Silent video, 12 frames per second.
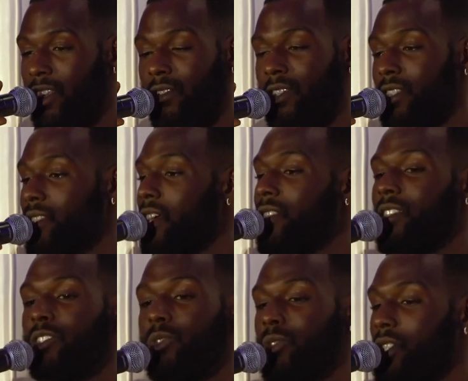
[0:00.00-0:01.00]
There is
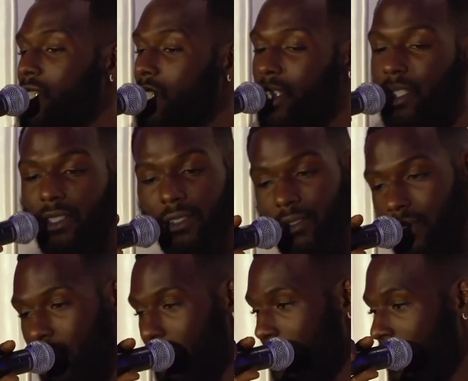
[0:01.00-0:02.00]
nothing to achieve.
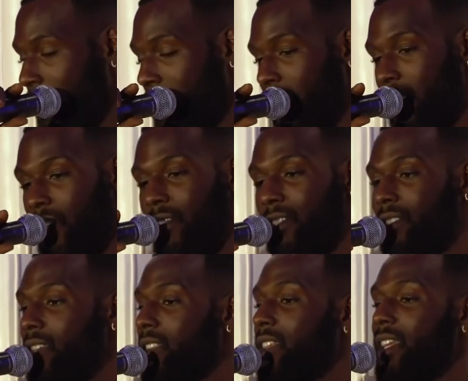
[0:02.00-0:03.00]
There
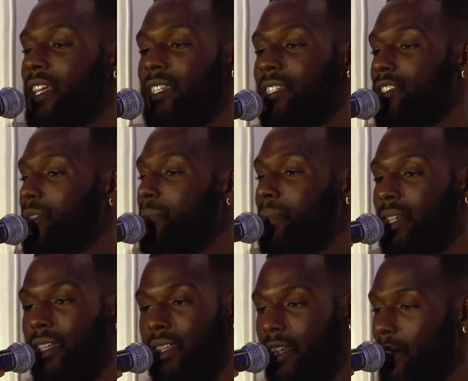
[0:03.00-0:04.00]
is nothing I need to
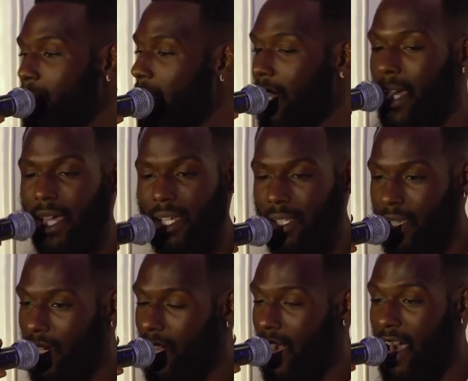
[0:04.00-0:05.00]
be that I'm not.
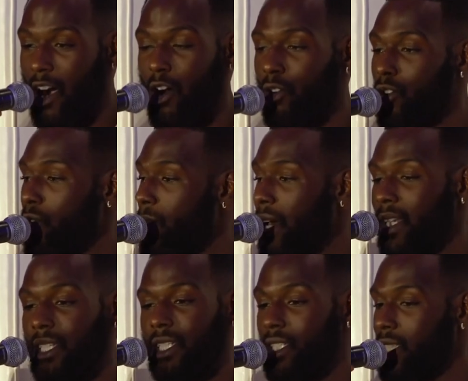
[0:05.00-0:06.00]
I owe
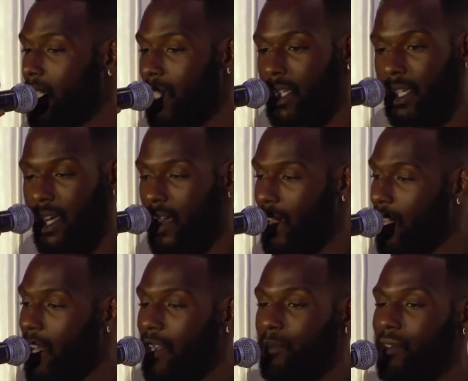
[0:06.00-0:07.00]
nobody shit. I
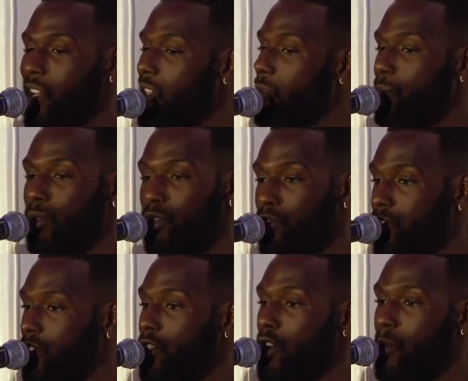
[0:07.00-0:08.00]
ain't got nothing to
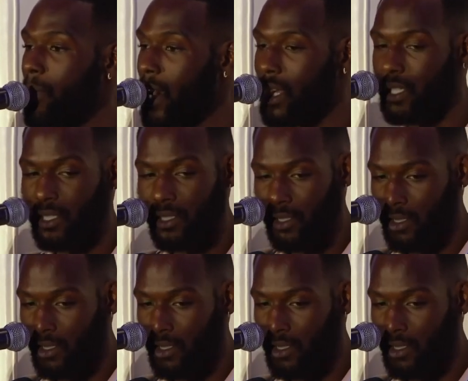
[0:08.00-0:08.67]
prove to nobody.